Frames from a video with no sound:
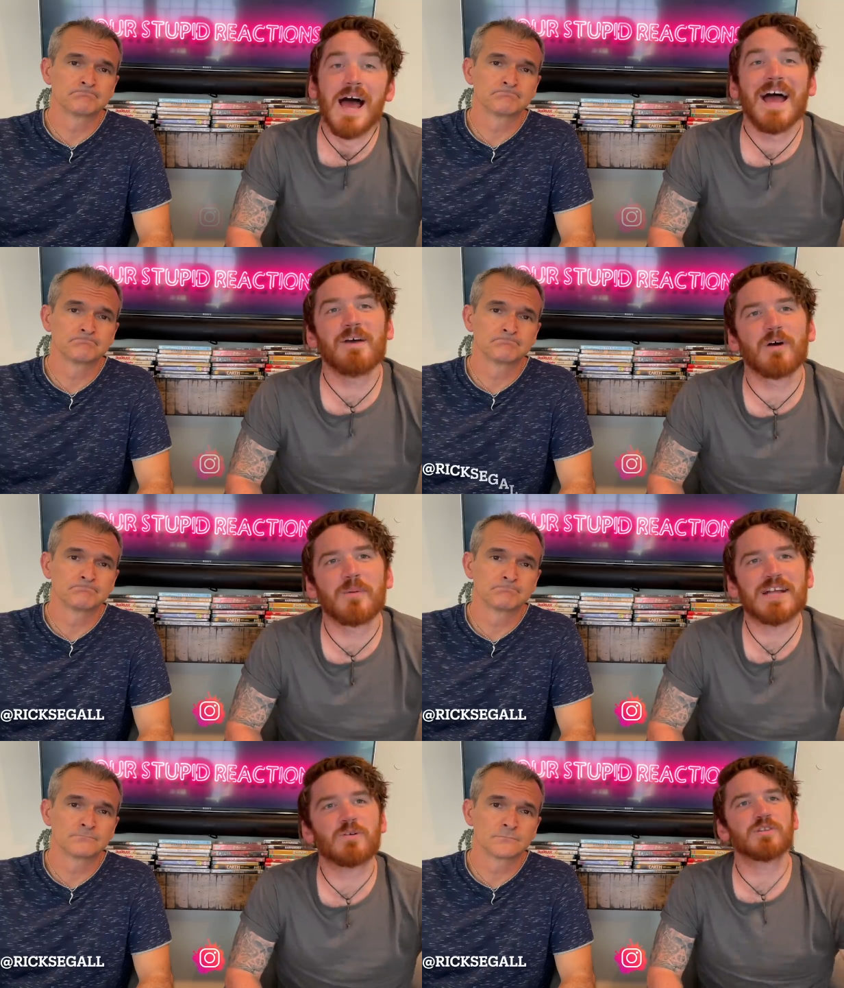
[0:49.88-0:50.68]
Speaker 1: Hey, welcome
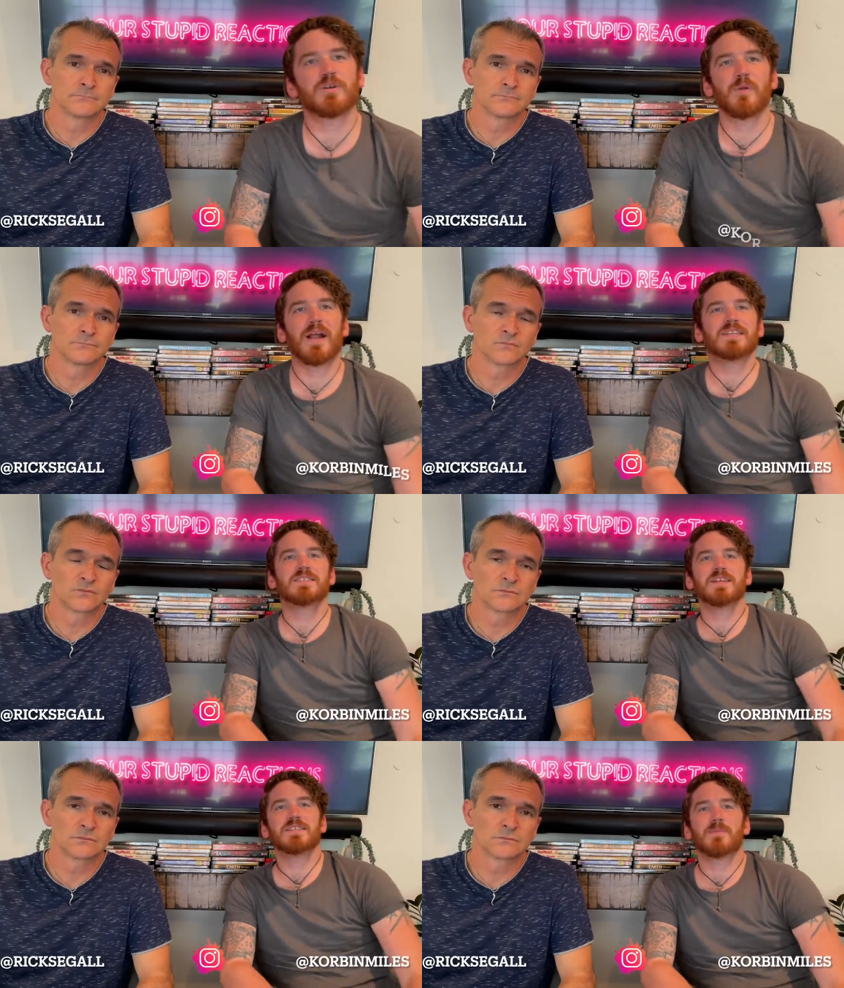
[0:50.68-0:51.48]
back to our stream
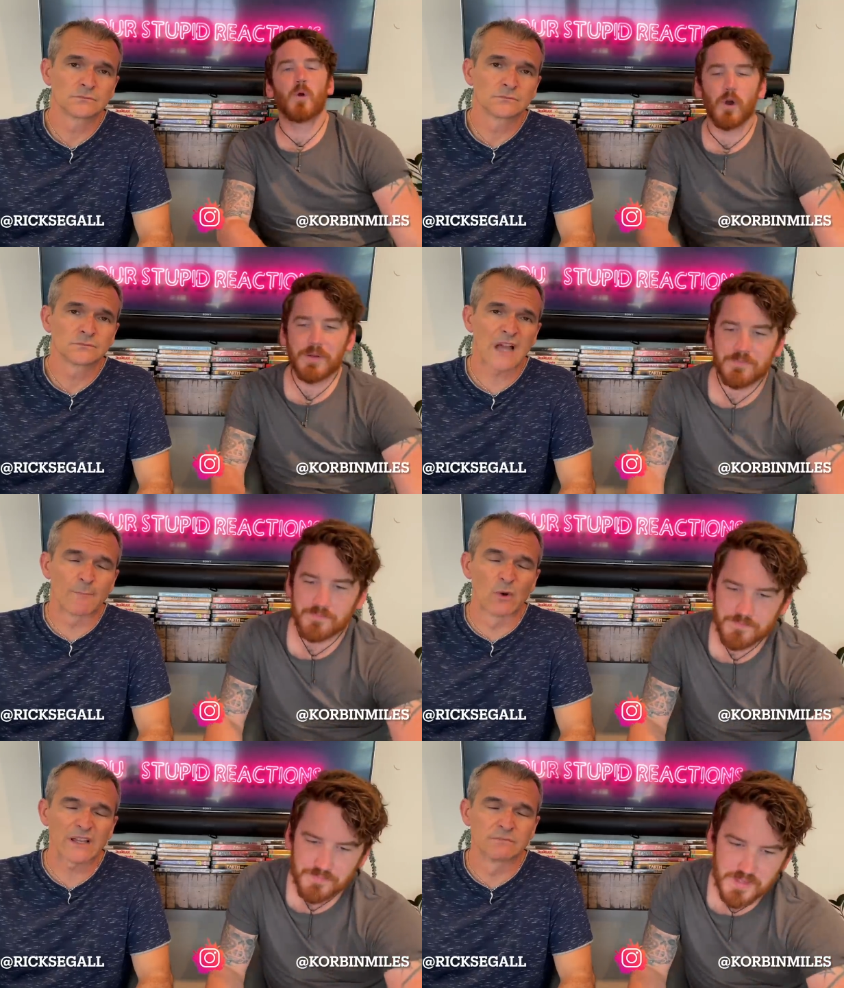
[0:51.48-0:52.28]
directions. It's Corbin.
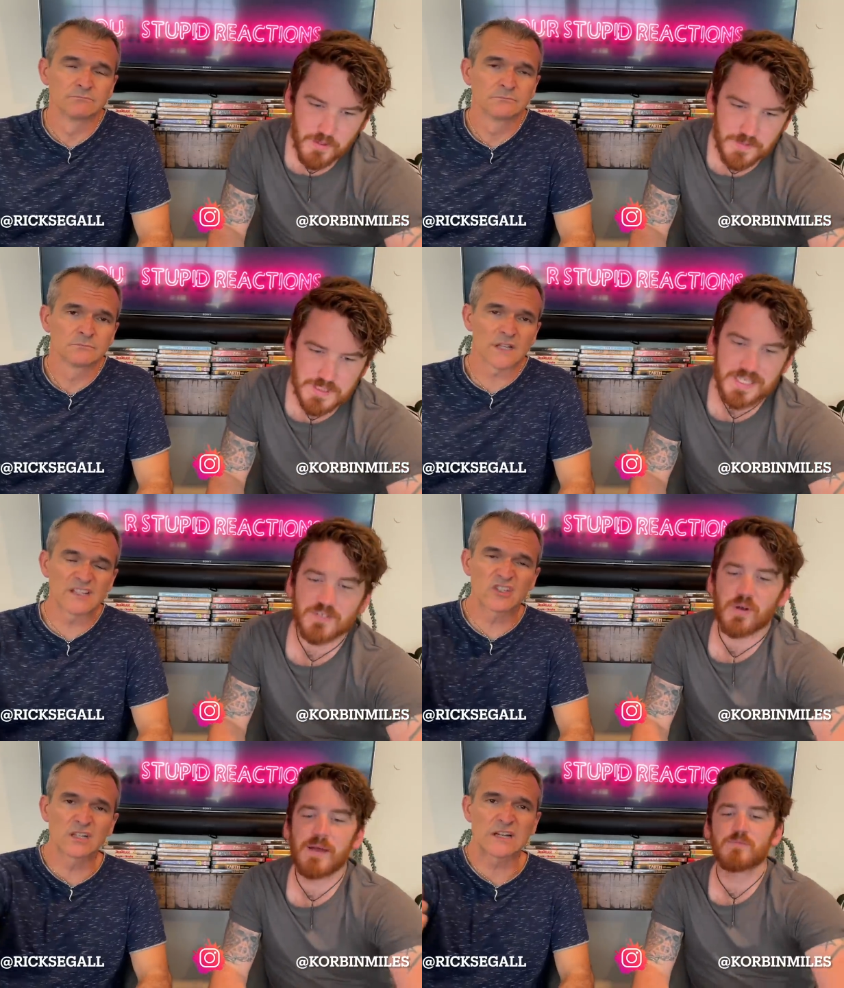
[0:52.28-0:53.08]
I'm Rick. You can follow us on
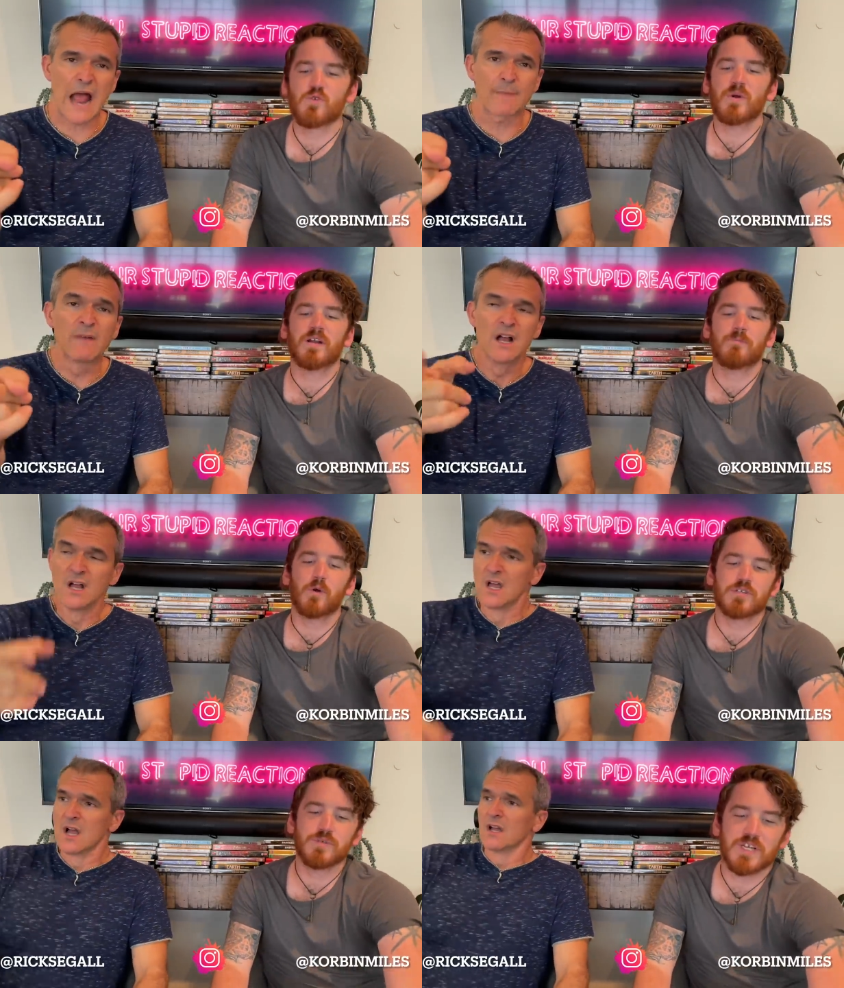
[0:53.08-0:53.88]
Instagram, Twitter, for
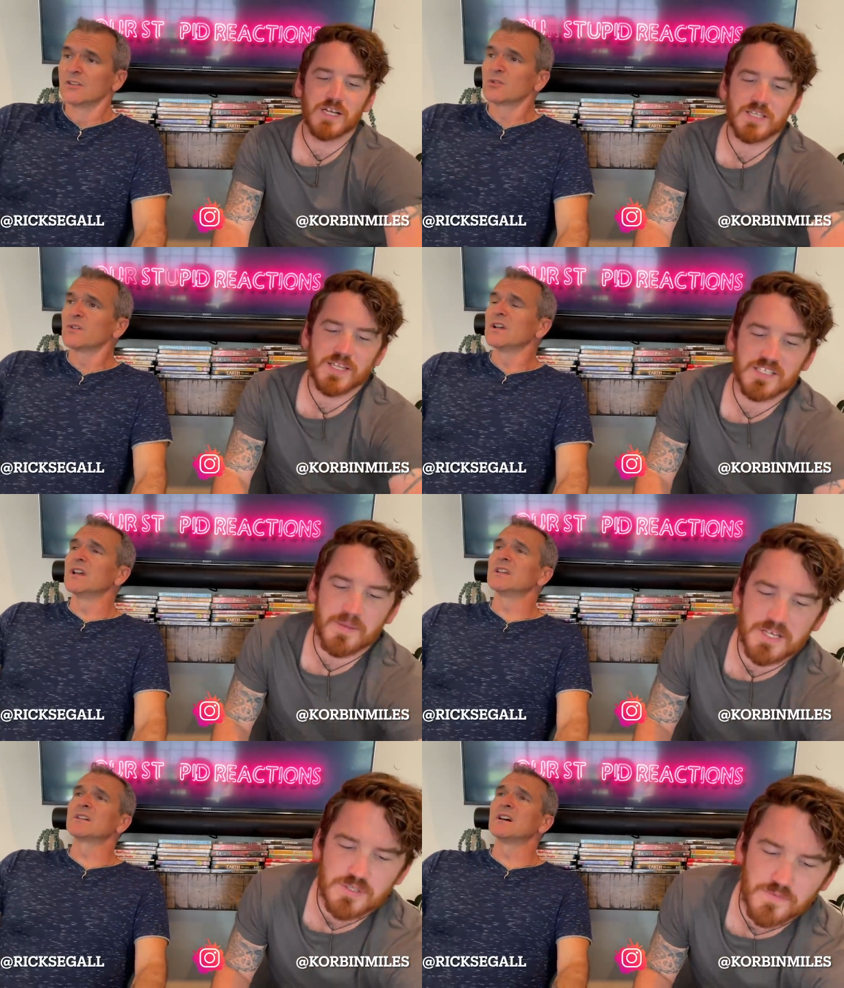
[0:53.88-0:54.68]
more juice, content,
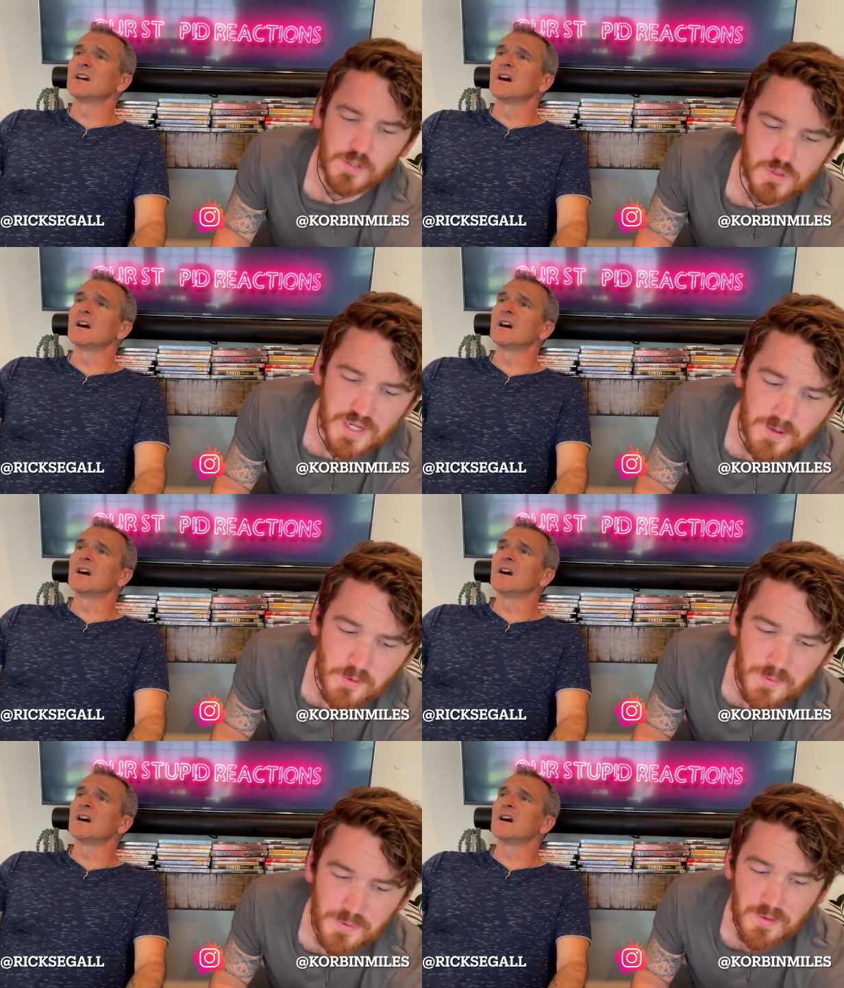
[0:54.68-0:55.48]
stuff, Patreon, follow, show, camera,
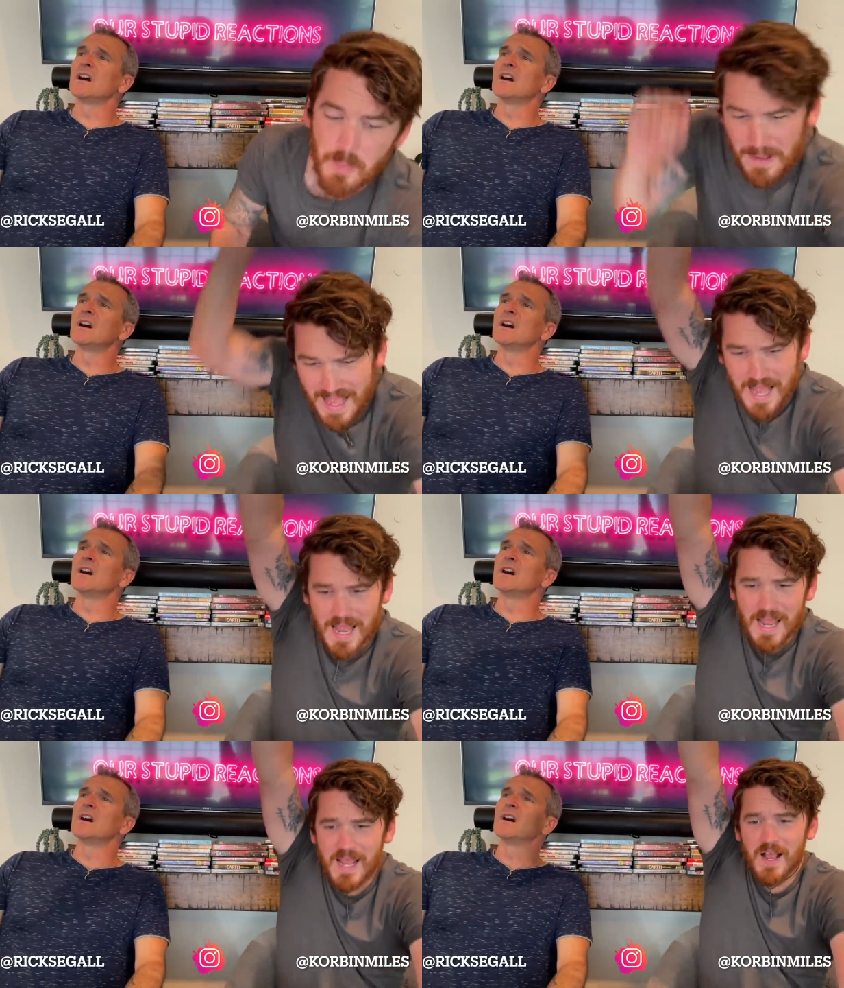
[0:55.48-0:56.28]
bang!
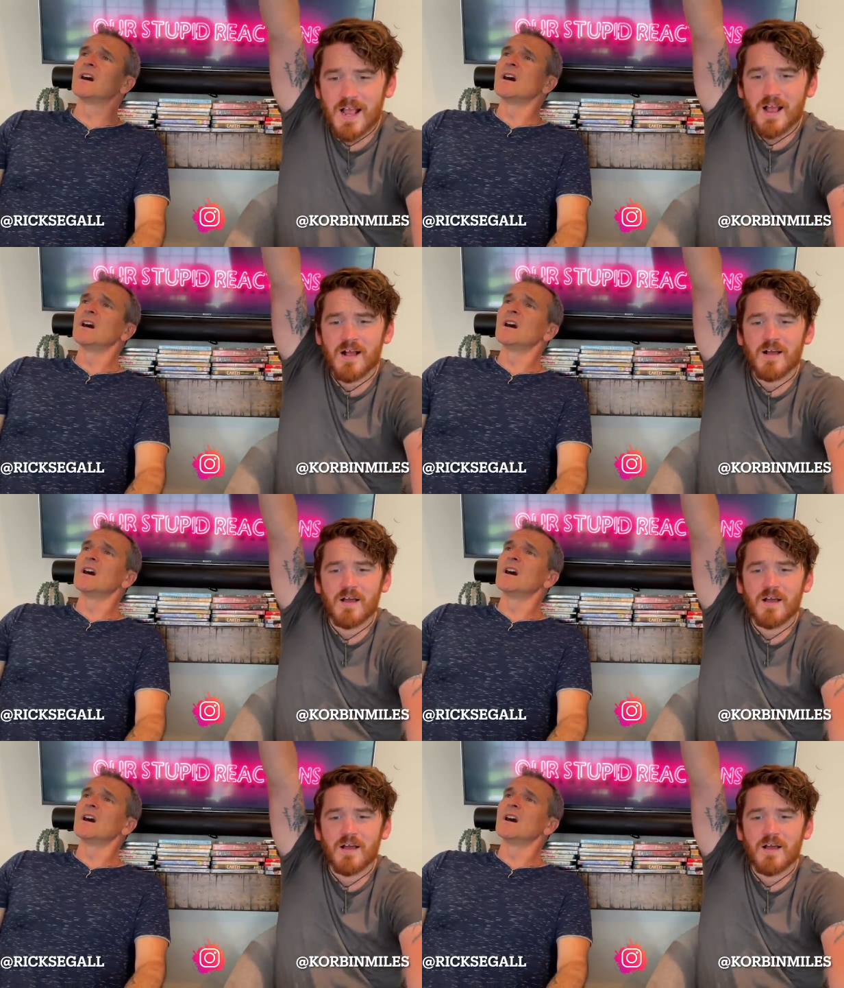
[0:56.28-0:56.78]
Follow